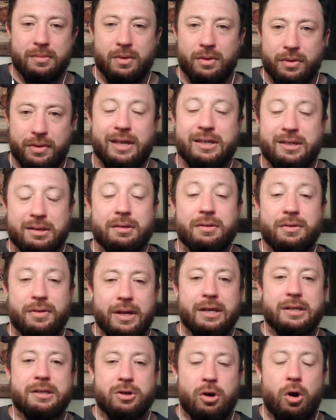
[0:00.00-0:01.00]

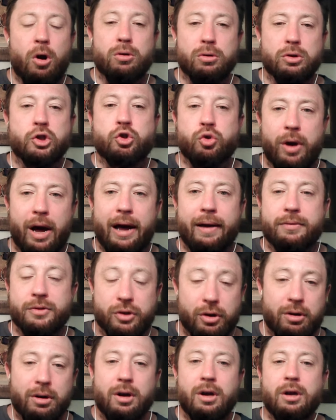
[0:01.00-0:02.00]
these Cardinals drives
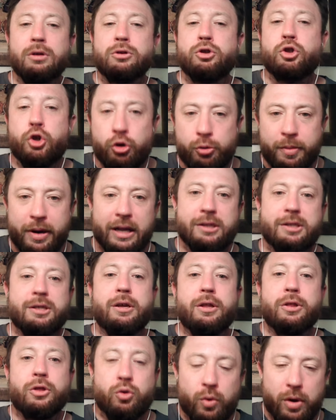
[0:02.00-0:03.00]
are 2 minutes,
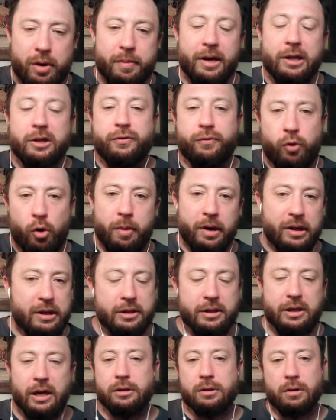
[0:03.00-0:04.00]
3 minutes, 4 minutes. It's
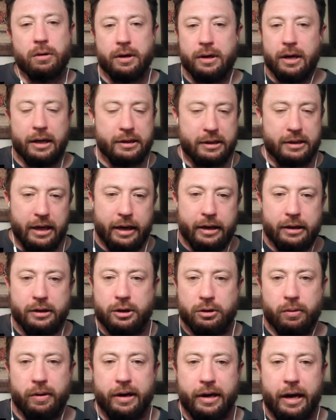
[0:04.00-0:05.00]
not 39 seconds,
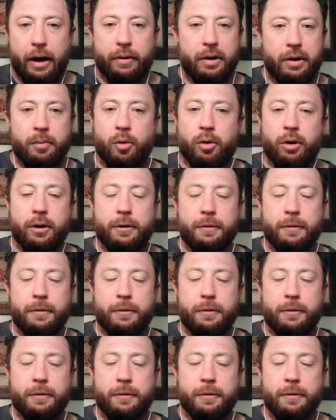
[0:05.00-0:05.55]
3 and out anymore.